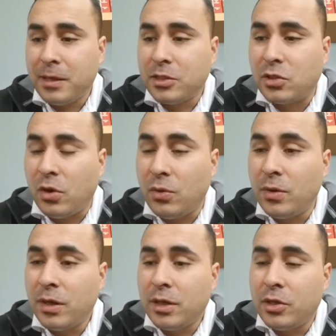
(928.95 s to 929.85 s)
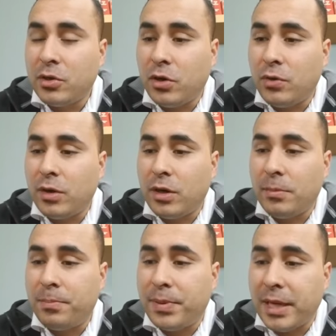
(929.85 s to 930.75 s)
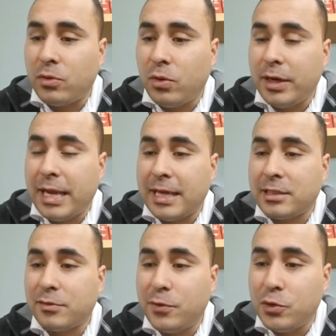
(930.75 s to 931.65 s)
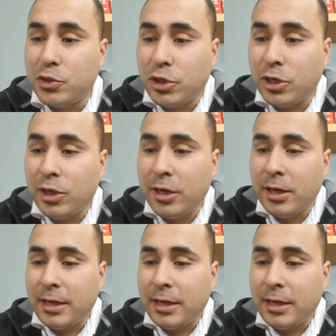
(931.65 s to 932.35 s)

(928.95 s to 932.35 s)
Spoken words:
So Bitcoin has a future.